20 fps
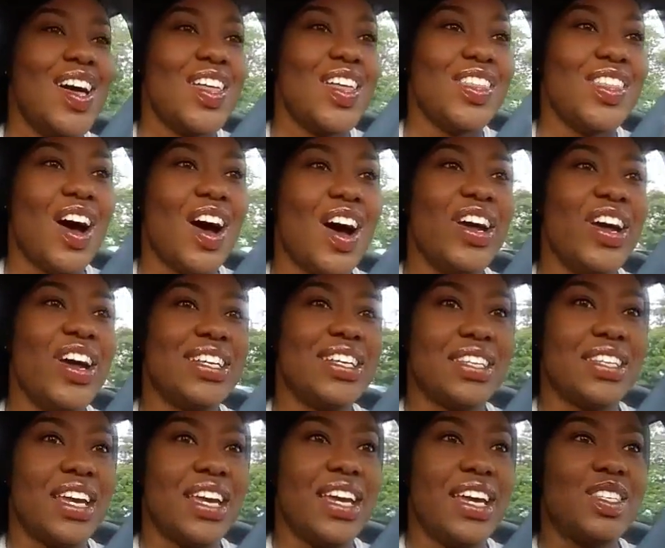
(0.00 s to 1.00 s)
No,
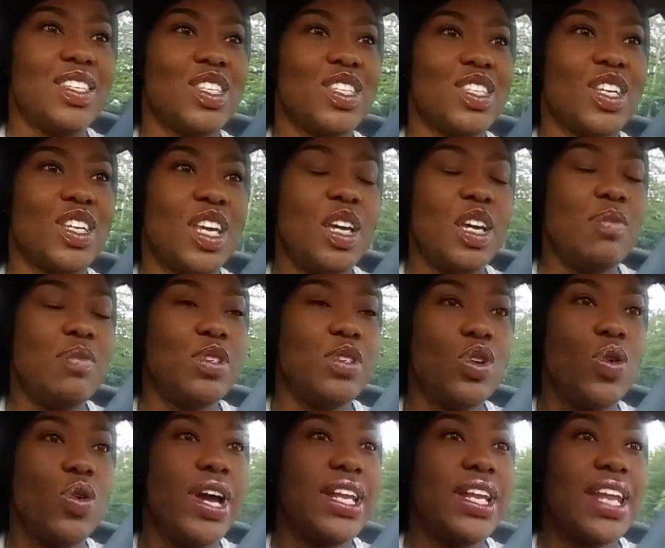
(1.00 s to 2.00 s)
it's keep
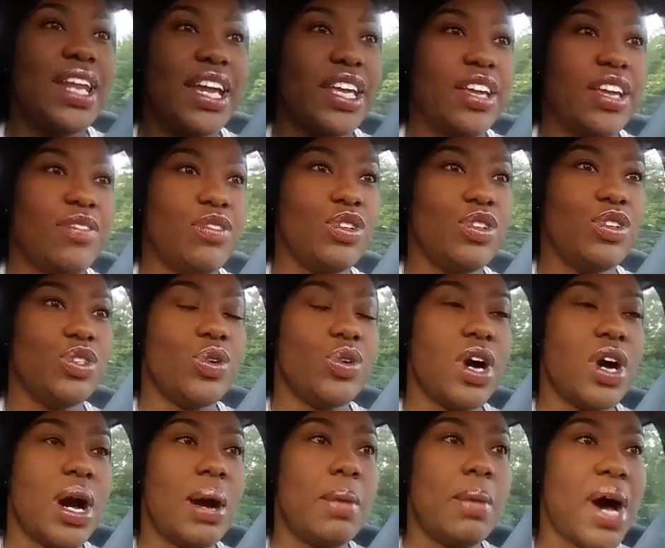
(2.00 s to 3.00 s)
doing. Like, if you're doing
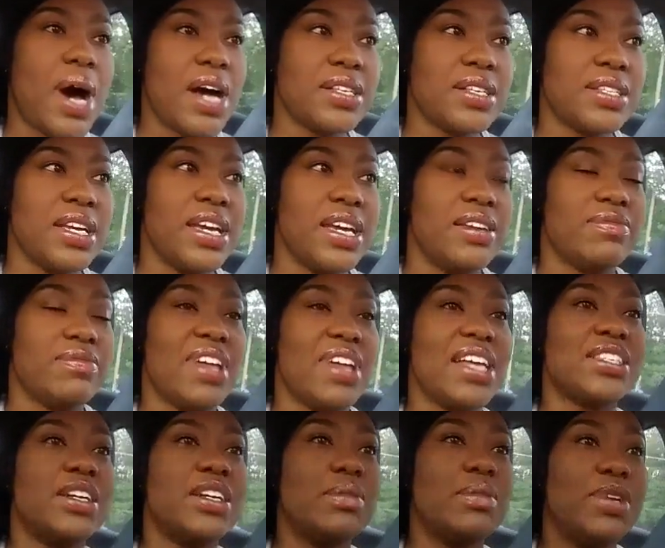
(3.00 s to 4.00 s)
unboxing, if that's
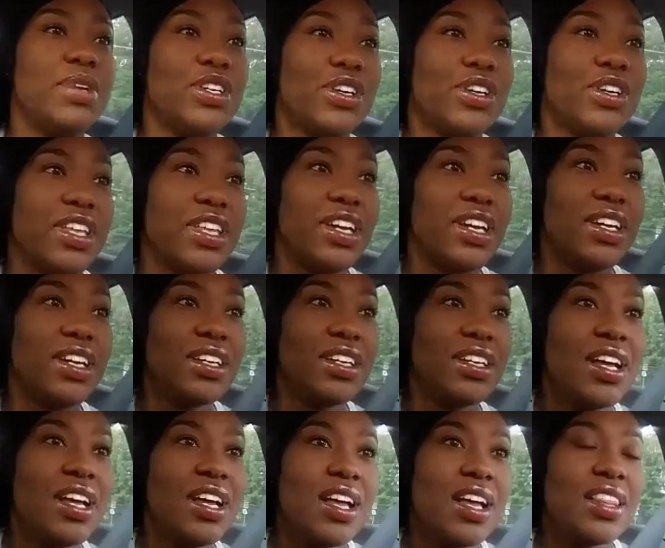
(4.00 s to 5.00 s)
gonna be your thing.
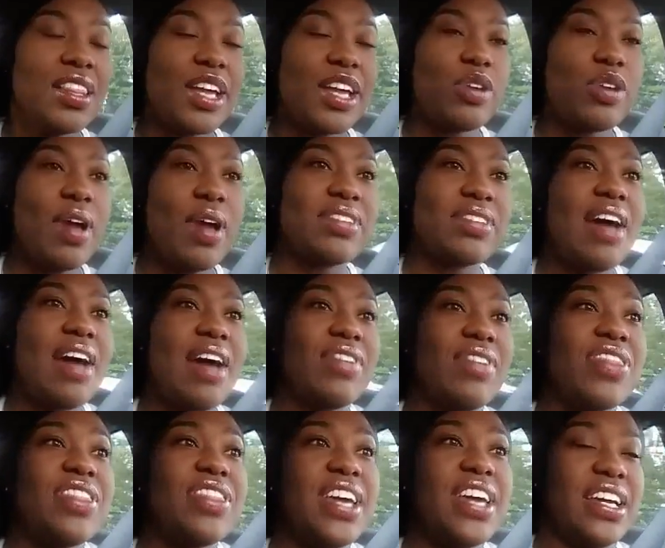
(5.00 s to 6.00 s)
Like, you have to have a
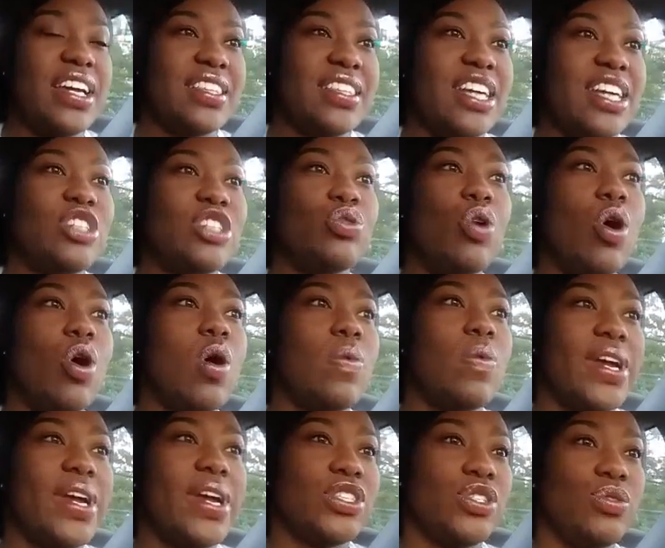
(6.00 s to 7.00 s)
thing that you
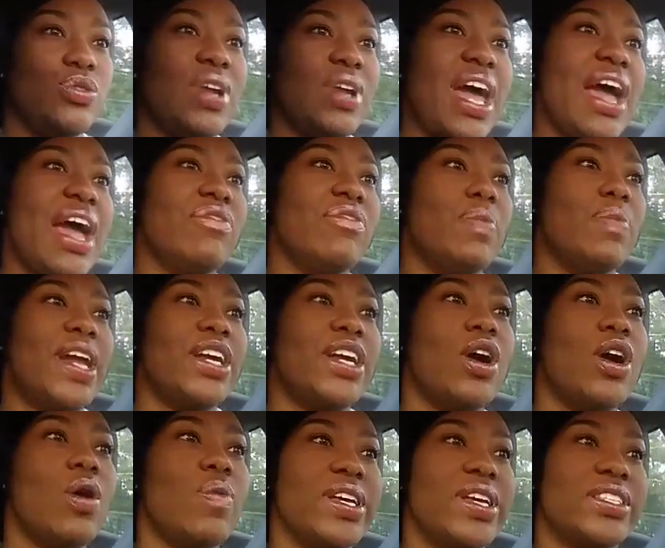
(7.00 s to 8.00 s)
always do, that everybody
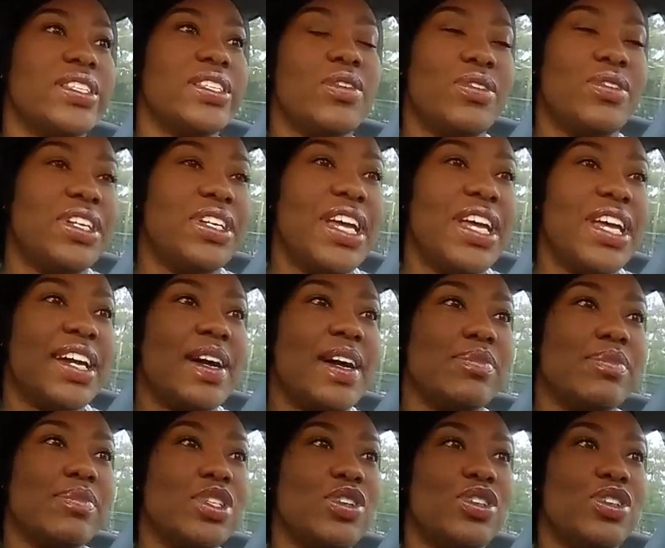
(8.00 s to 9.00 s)
always know that they can come
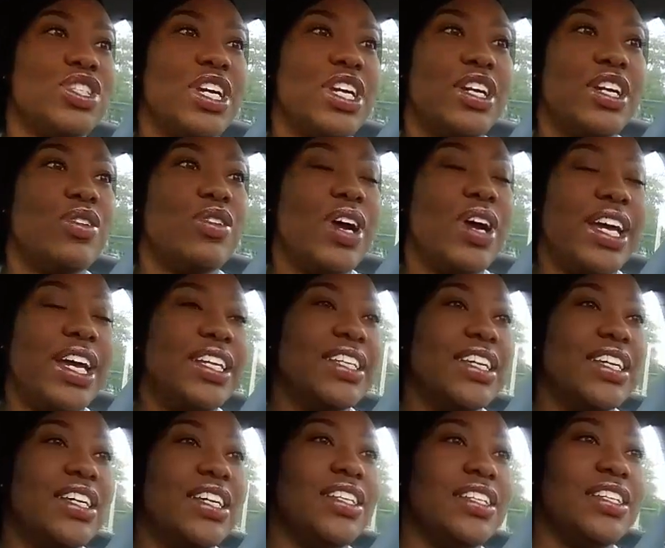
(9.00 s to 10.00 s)
to your channel
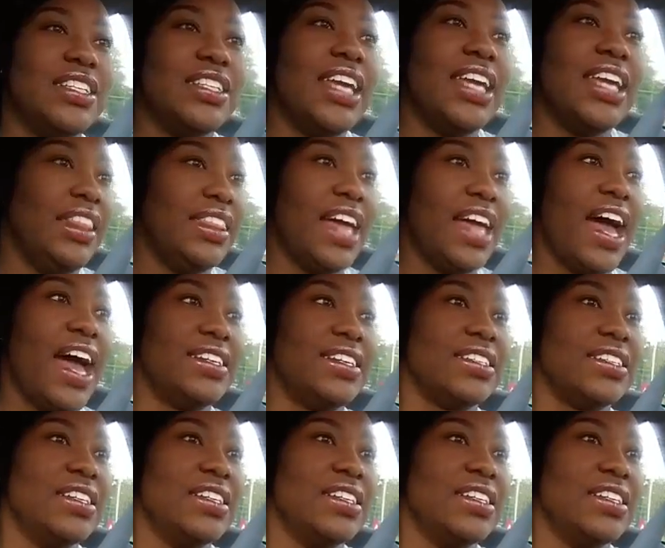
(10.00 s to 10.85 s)
and get that.